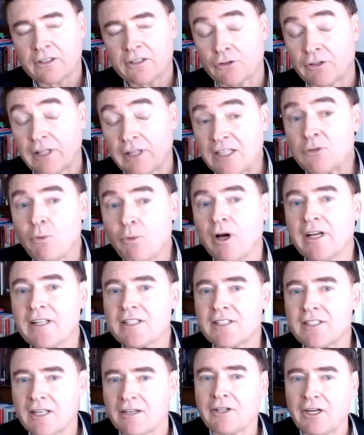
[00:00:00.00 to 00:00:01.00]
that's why
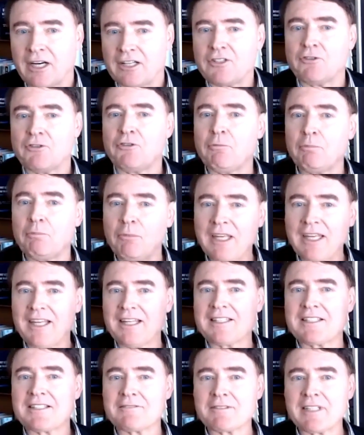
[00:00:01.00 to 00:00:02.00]
it's great. So for me,
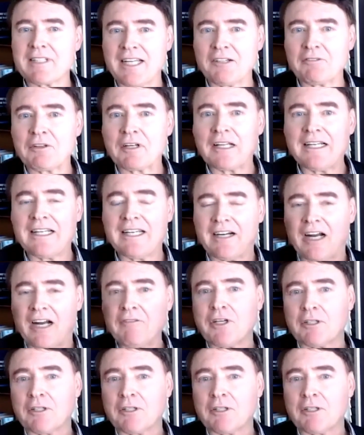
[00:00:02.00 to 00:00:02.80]
it's kind of clear. I've